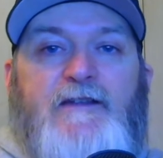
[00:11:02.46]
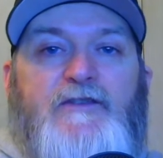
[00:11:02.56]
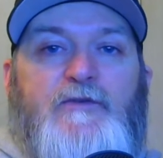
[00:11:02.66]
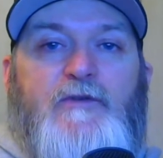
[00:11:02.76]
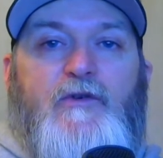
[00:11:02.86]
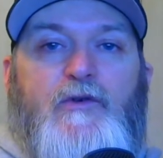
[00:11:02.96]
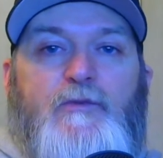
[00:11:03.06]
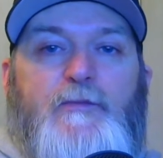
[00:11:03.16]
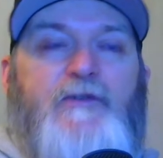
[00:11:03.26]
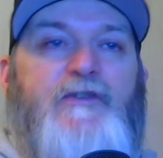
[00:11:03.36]
to a
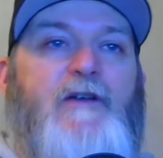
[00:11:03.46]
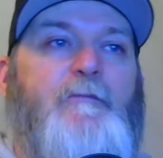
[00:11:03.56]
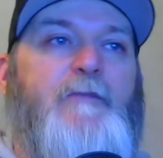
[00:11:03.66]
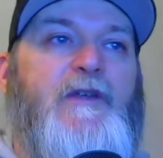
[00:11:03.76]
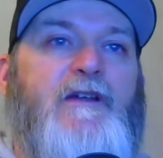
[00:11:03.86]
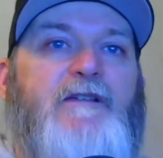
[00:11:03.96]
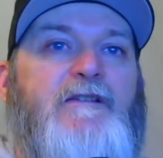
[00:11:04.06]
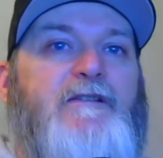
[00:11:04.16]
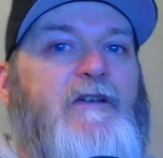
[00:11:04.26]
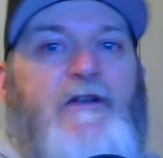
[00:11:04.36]
group or something.
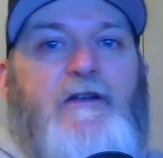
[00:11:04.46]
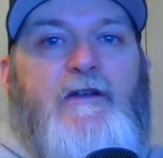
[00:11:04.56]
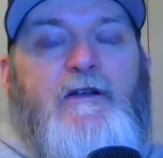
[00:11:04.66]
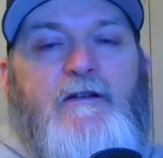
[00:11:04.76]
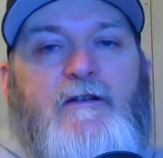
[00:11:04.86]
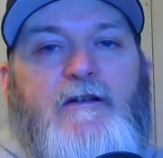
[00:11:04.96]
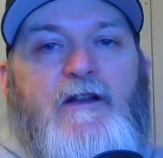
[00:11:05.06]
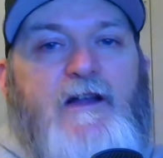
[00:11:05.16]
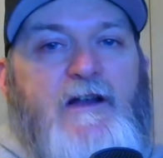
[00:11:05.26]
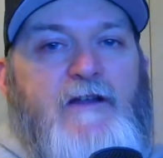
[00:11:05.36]
Because a
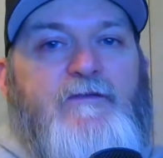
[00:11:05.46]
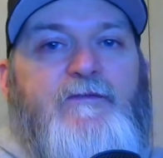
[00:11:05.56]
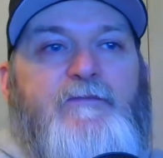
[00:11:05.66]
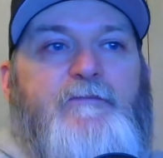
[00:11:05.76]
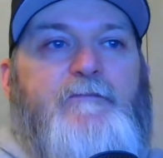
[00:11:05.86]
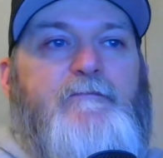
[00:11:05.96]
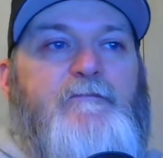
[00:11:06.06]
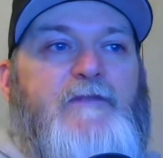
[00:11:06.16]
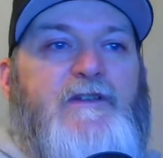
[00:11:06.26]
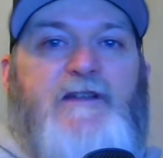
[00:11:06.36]
lot of
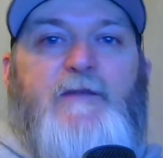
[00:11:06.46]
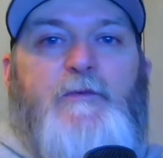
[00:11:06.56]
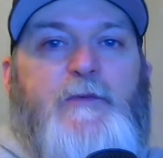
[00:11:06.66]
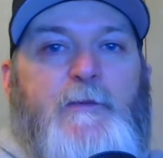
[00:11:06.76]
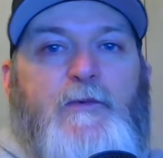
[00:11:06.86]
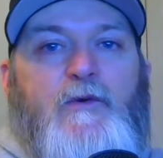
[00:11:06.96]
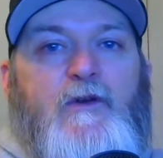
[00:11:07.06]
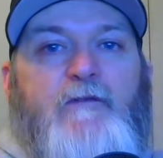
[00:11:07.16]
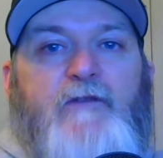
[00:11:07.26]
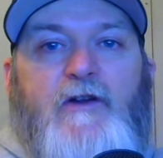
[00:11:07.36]
disabled people
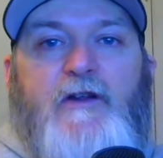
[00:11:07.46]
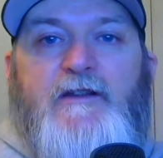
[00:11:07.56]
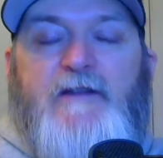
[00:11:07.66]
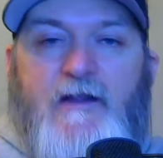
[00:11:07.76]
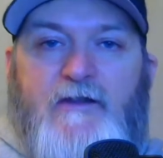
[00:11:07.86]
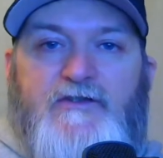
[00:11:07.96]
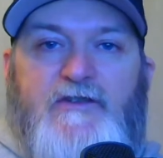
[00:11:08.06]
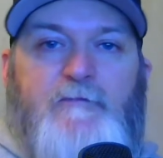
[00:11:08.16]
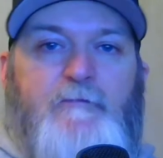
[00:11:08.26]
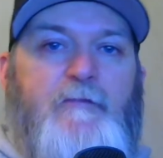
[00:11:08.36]
are very intelligent.